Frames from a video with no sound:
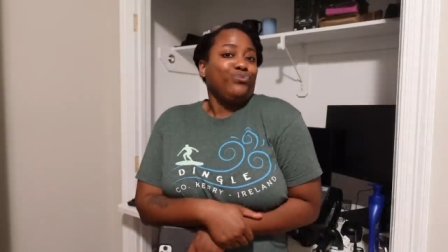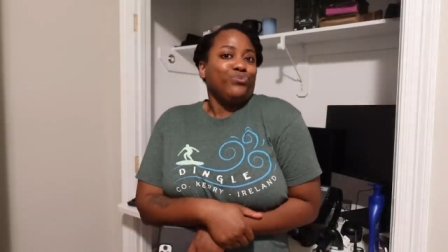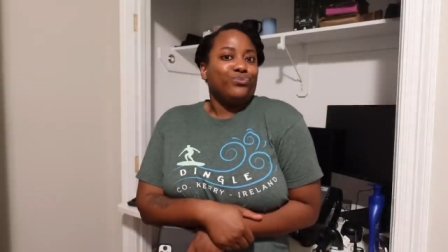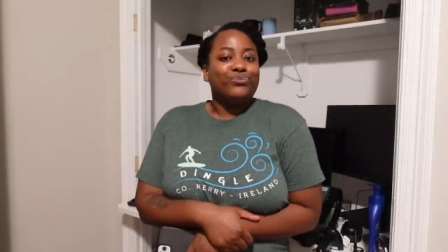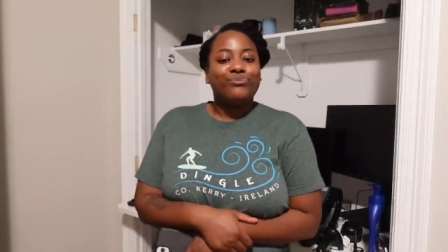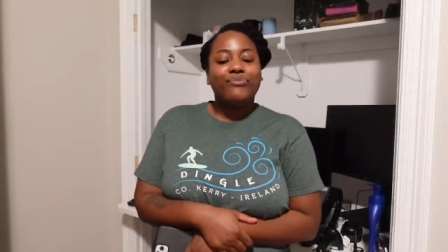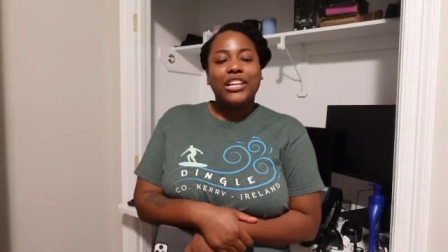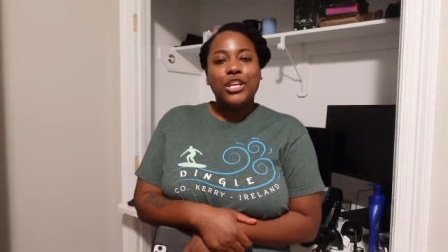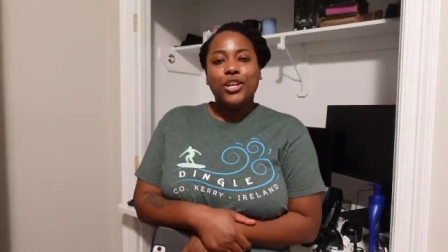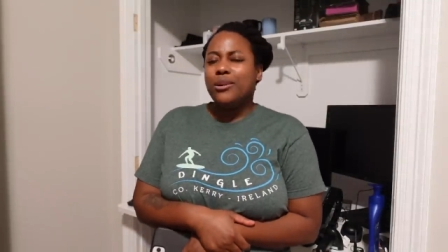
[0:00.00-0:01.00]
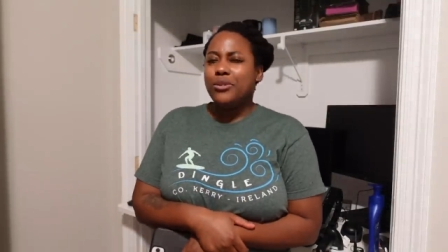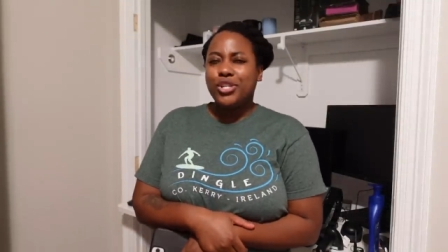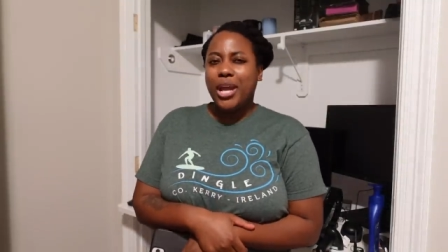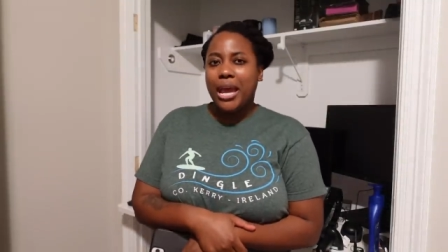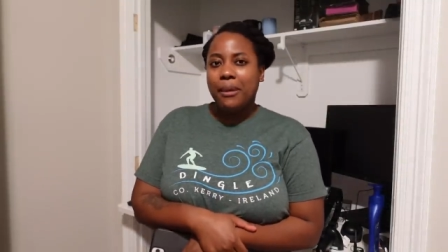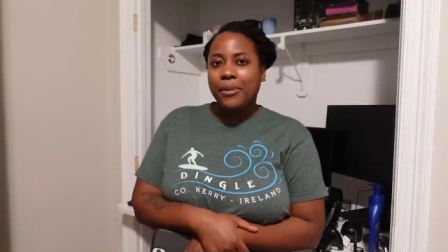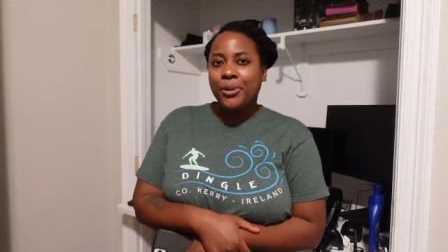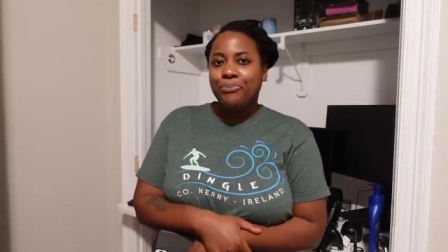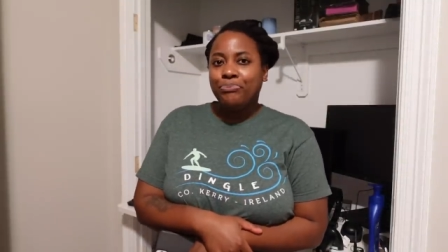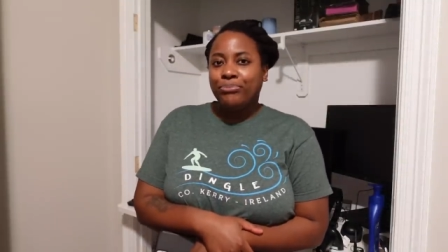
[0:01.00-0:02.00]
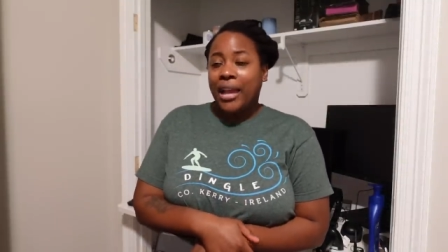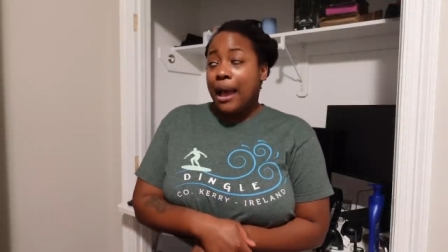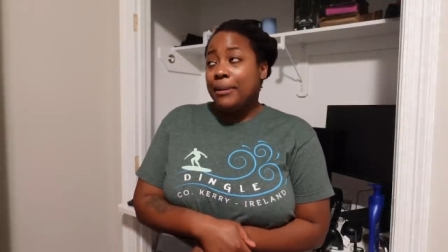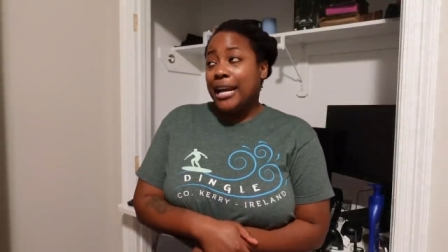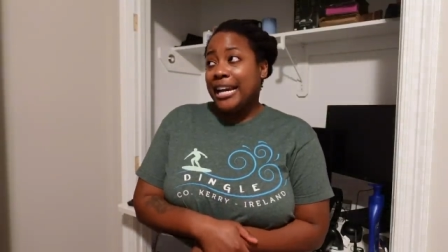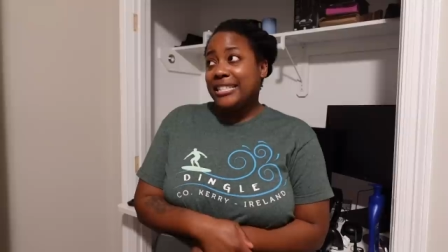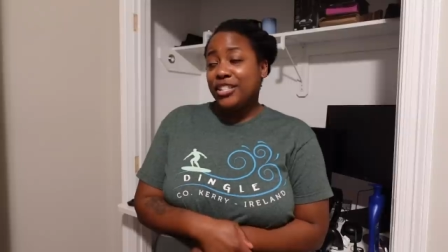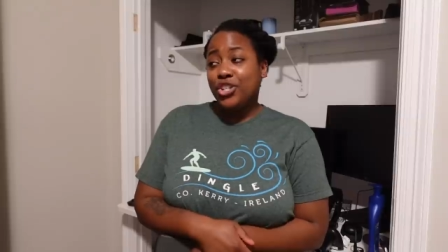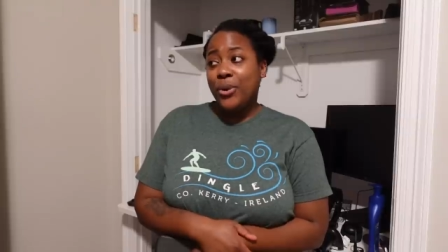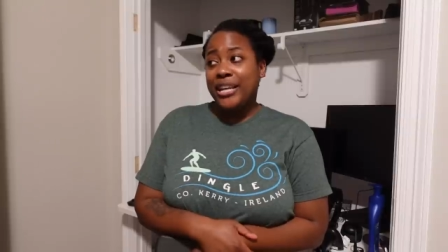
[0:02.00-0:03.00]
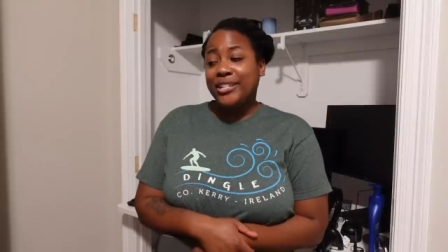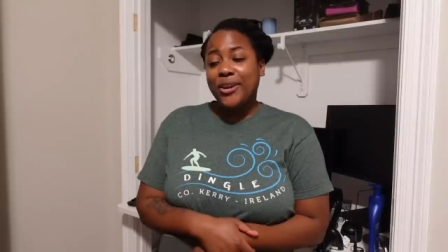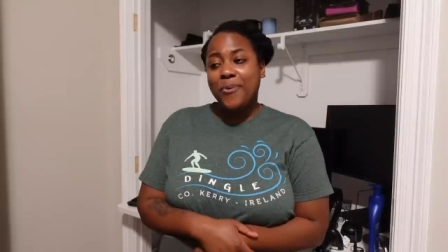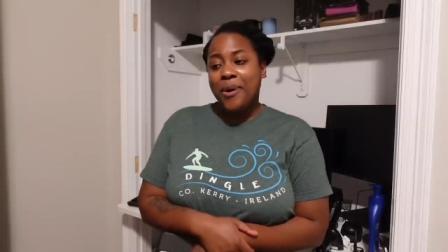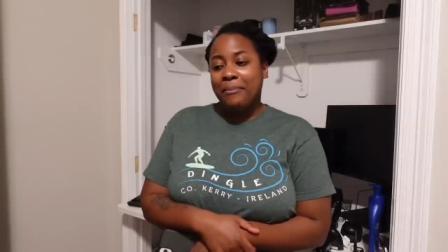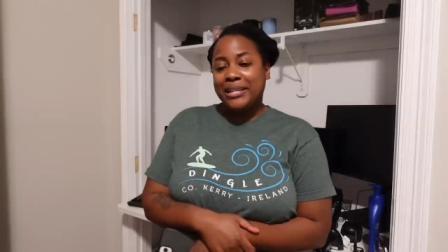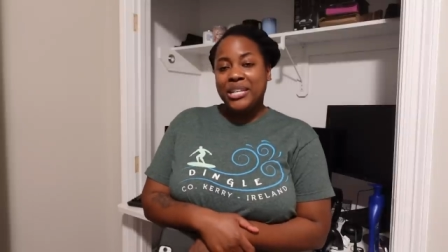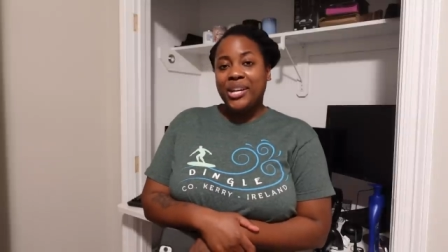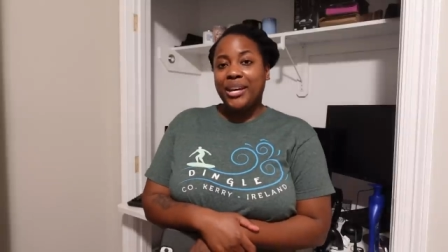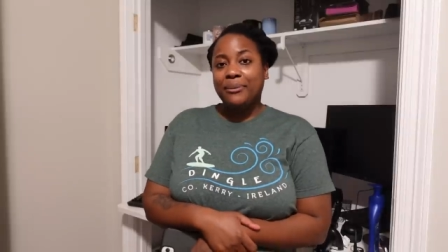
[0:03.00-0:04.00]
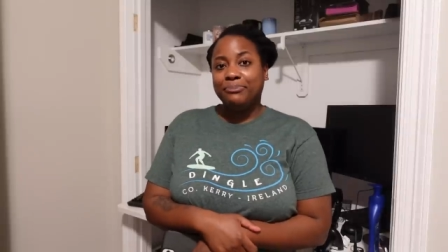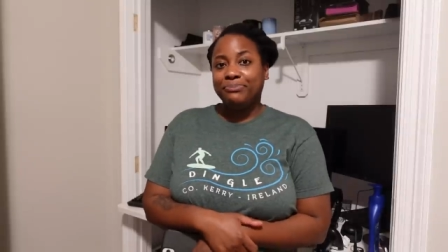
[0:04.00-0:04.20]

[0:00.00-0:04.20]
No shame. I mean, I guess the show has to go on, but damn.